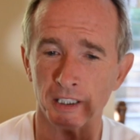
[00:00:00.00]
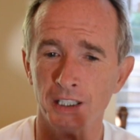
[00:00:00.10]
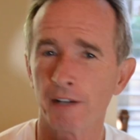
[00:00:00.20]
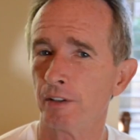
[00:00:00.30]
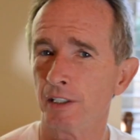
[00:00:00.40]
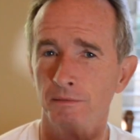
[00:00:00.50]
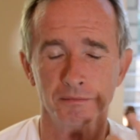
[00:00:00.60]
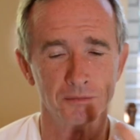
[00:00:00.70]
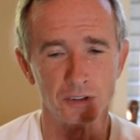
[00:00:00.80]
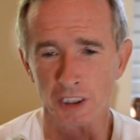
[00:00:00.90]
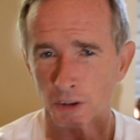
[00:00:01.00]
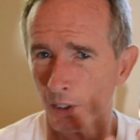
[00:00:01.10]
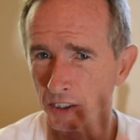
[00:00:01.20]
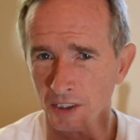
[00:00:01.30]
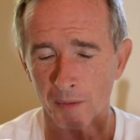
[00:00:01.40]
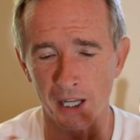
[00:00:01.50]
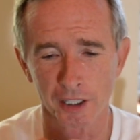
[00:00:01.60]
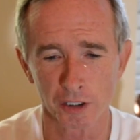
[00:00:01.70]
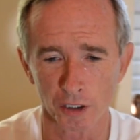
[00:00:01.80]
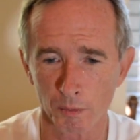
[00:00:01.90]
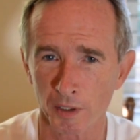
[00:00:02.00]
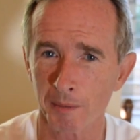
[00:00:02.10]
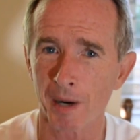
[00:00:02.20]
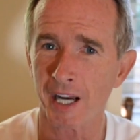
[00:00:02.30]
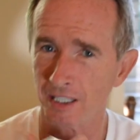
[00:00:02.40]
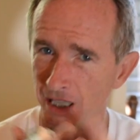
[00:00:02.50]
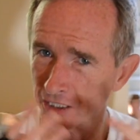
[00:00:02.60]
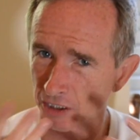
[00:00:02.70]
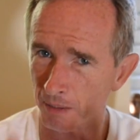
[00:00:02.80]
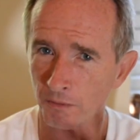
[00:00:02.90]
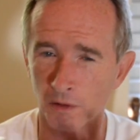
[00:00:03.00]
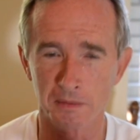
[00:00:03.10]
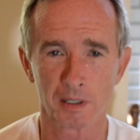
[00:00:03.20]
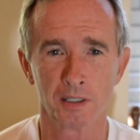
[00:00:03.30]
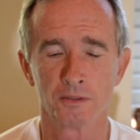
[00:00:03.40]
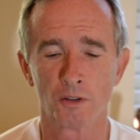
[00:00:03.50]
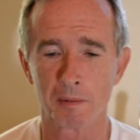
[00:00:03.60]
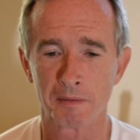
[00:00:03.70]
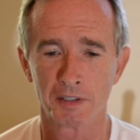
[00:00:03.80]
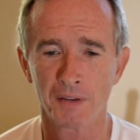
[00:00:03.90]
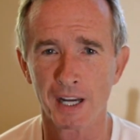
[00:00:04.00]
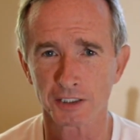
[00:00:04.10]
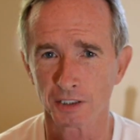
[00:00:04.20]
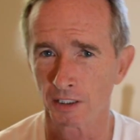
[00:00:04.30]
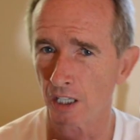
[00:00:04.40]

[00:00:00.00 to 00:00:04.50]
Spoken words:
in every situation that might occur where they might need some form of defense.